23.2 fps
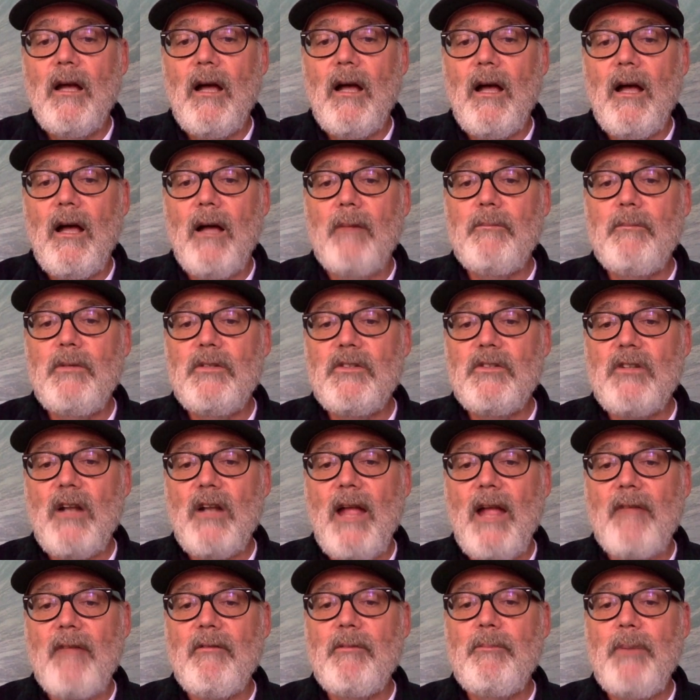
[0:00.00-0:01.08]
you start
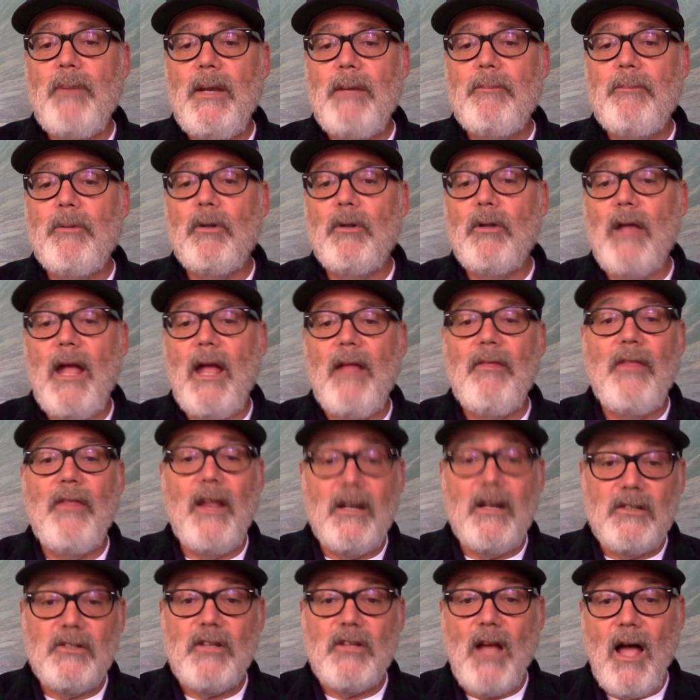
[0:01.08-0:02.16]
having people, and
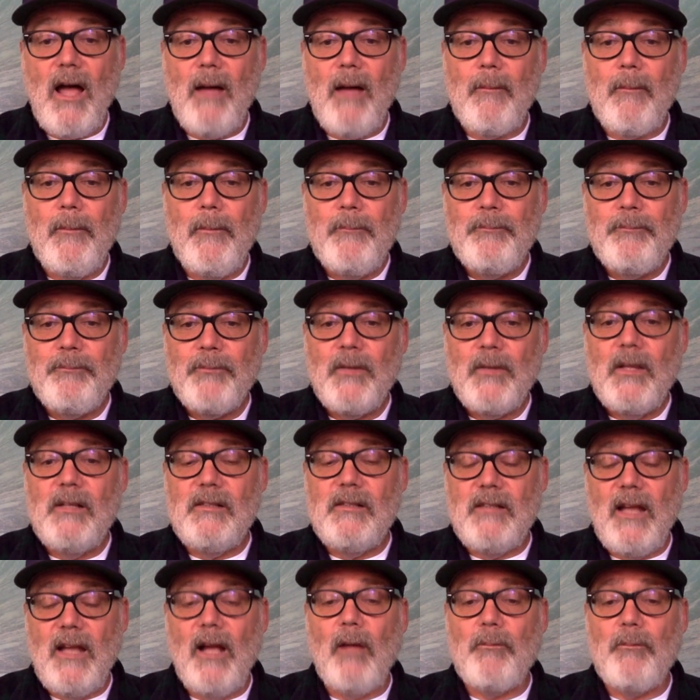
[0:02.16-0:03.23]
their job is
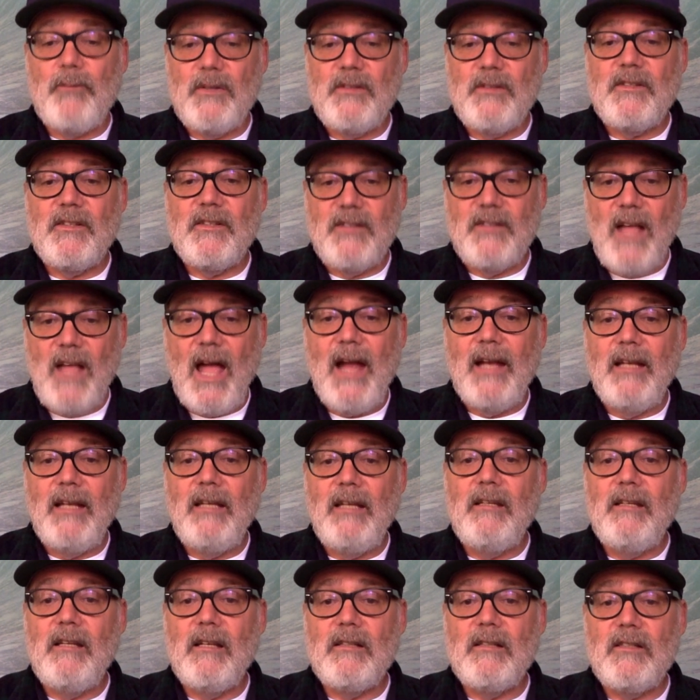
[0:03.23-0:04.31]
to help the
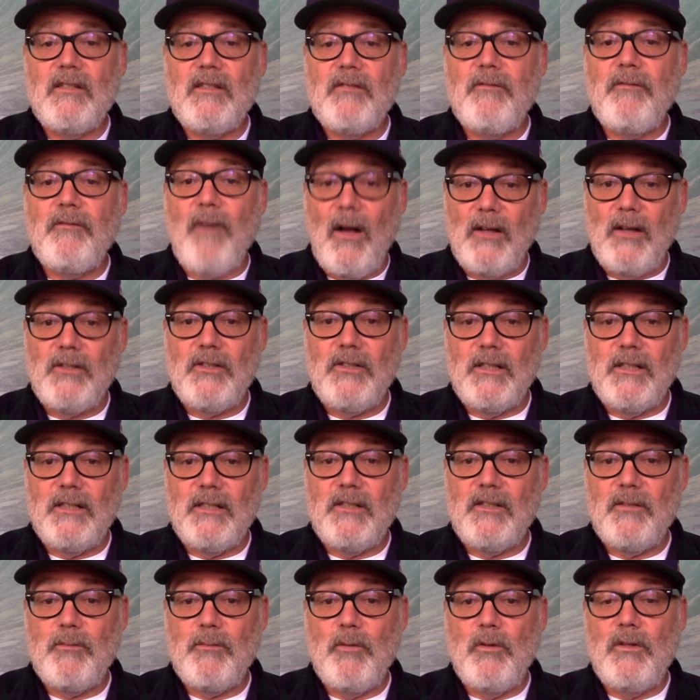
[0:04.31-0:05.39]
society function
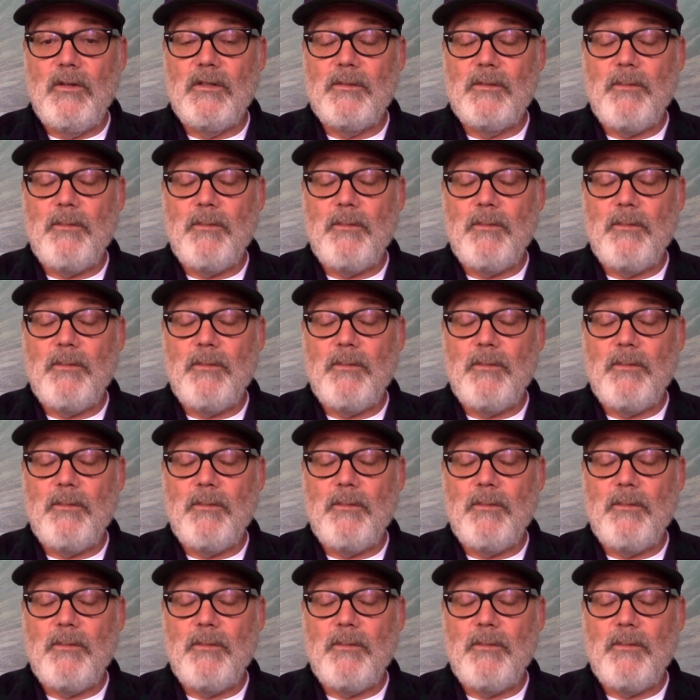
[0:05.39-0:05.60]
as smooth as